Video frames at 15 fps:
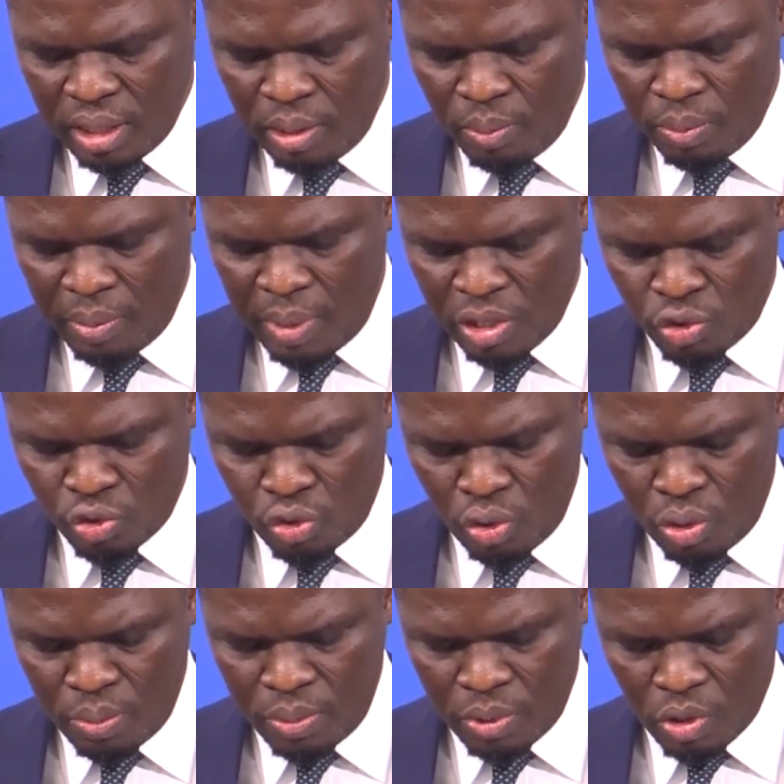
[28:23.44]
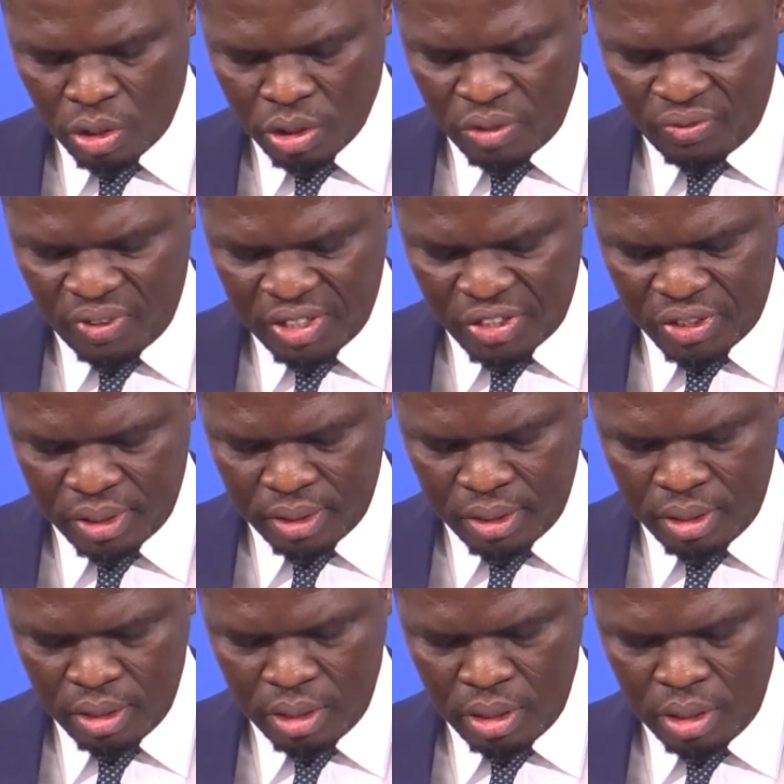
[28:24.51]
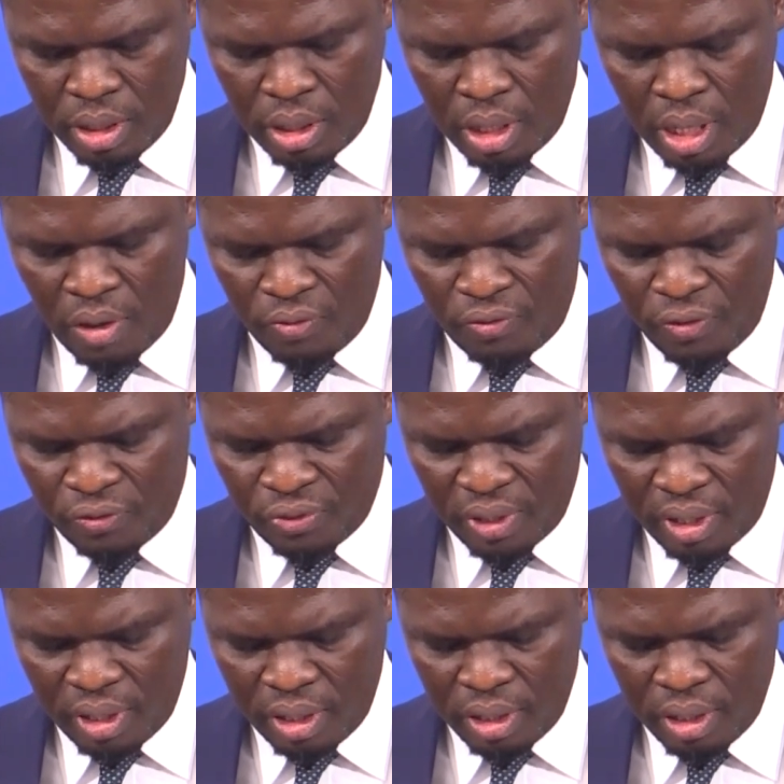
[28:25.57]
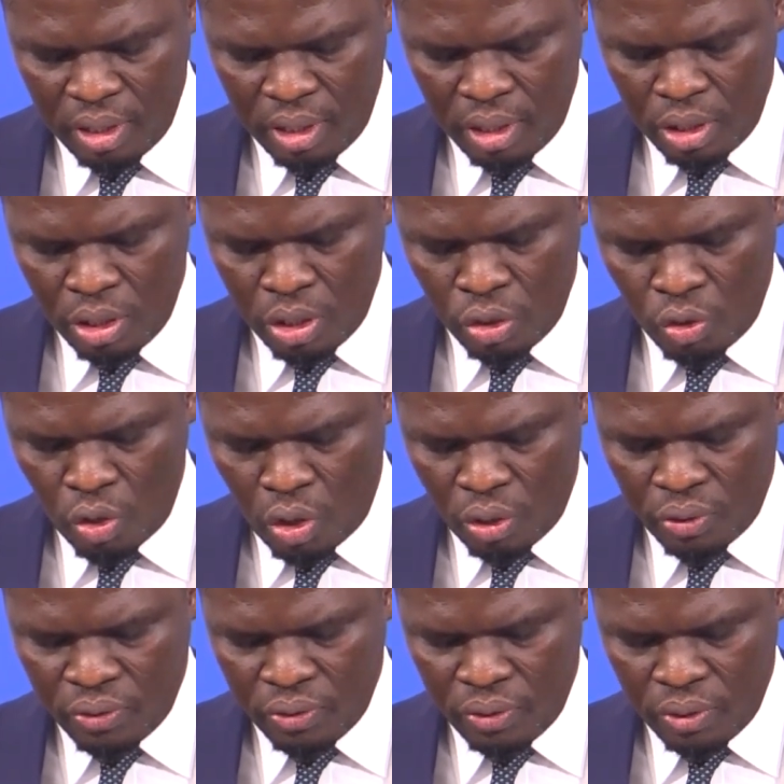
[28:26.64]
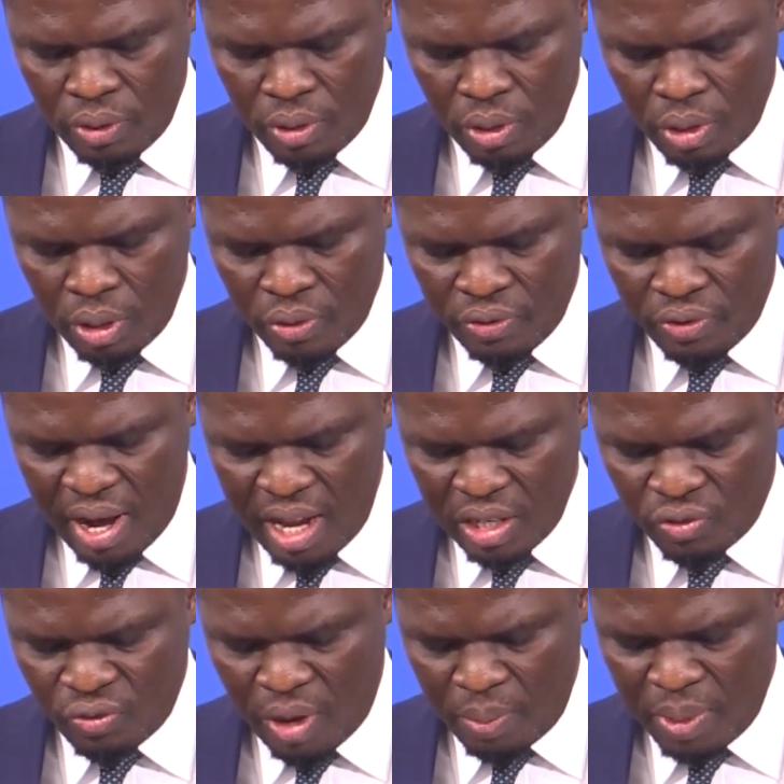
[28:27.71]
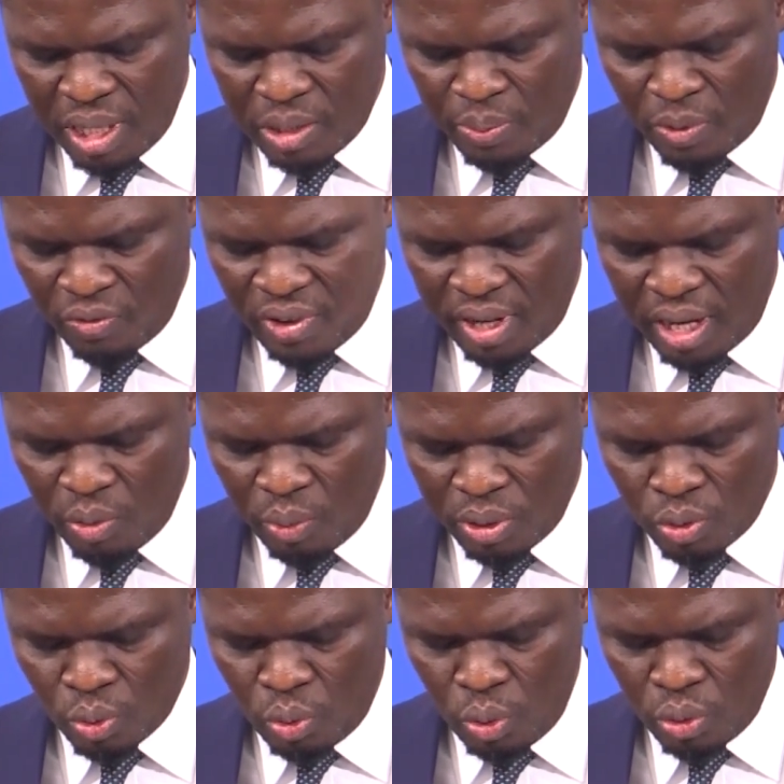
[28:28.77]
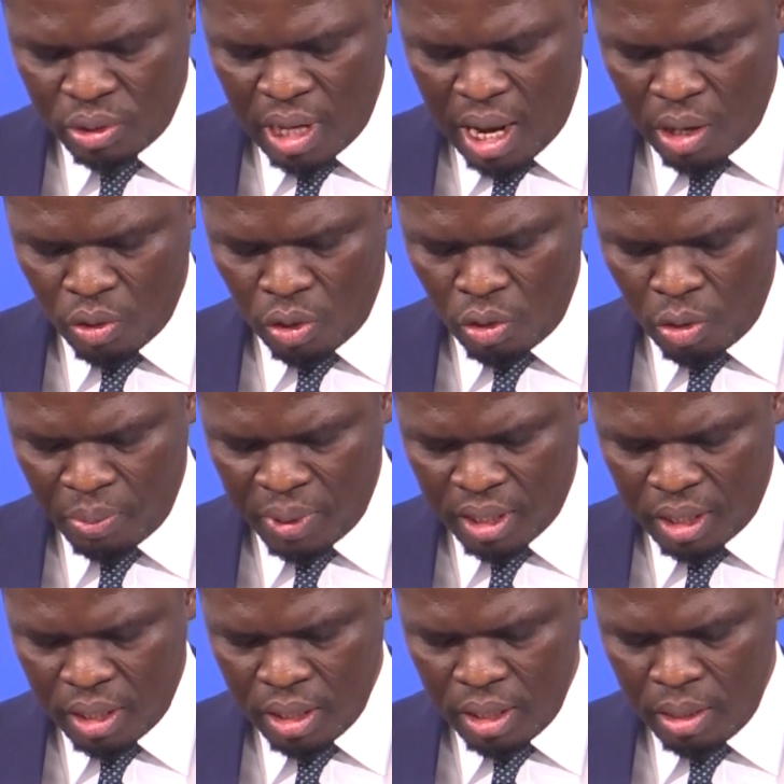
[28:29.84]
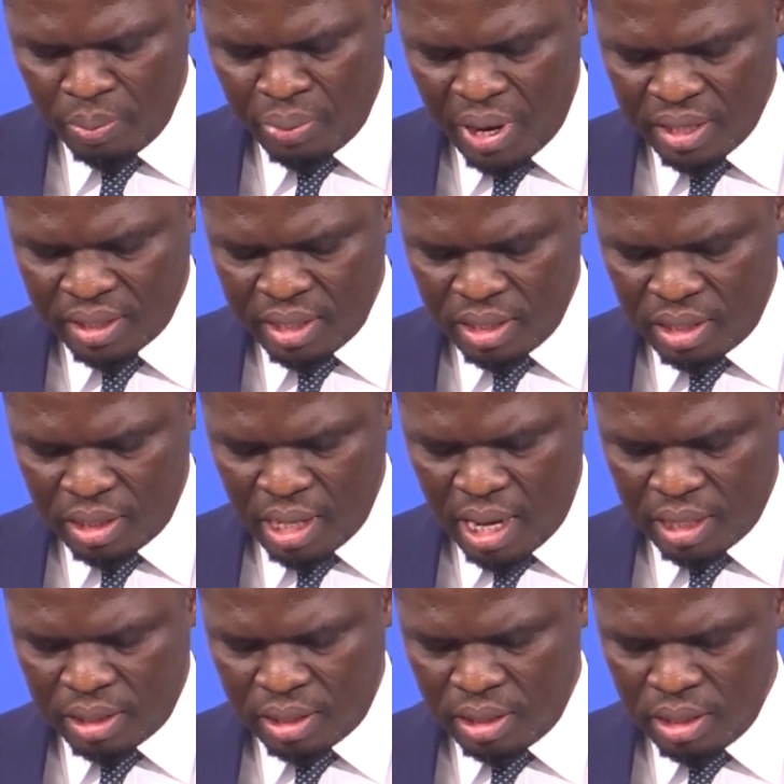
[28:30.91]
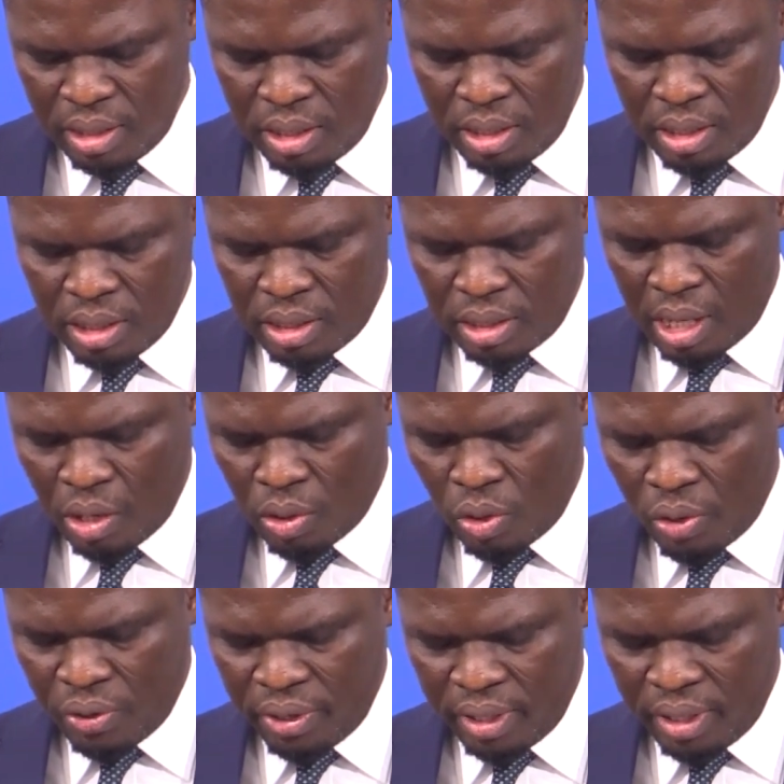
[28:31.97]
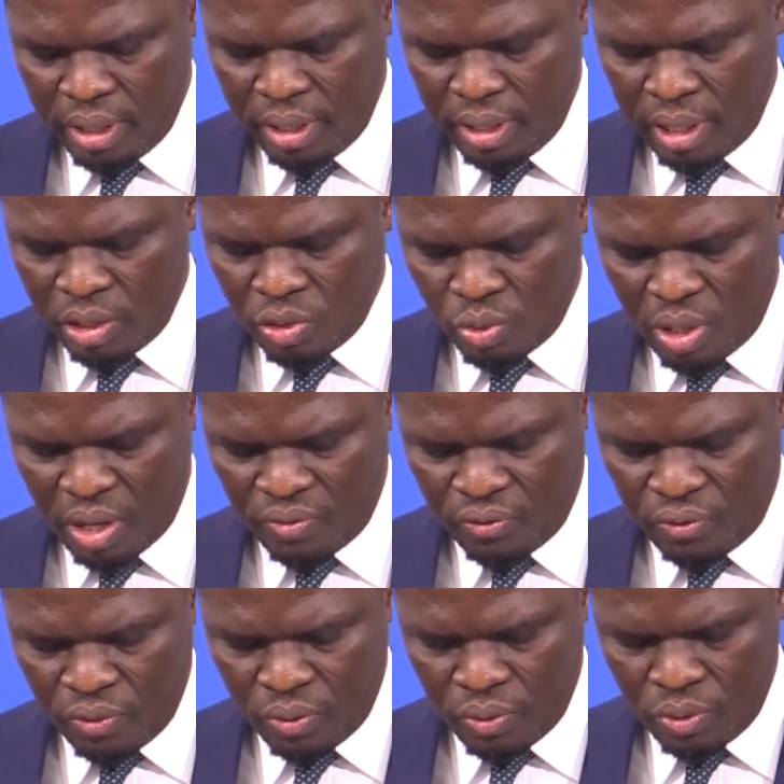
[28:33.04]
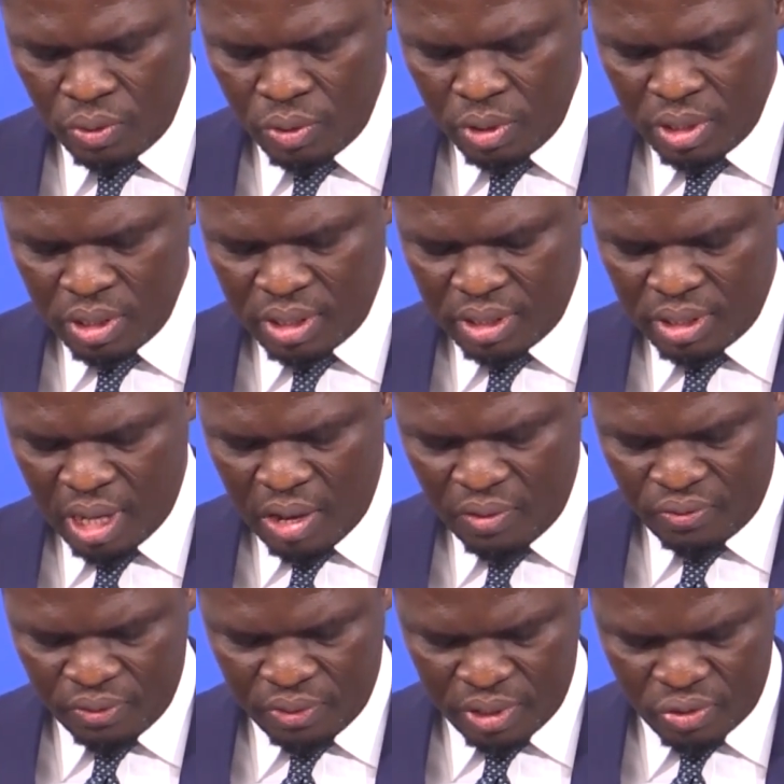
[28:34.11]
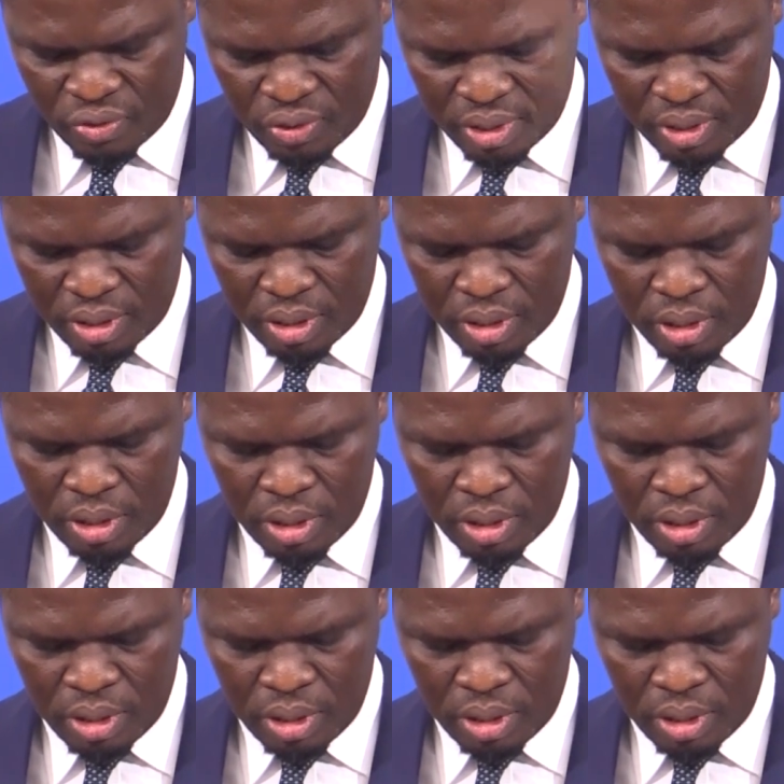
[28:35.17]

in mushroom cultivation, and 50 young rice farmers provided with good agronomic practice at Sankore in the Asunafo South District.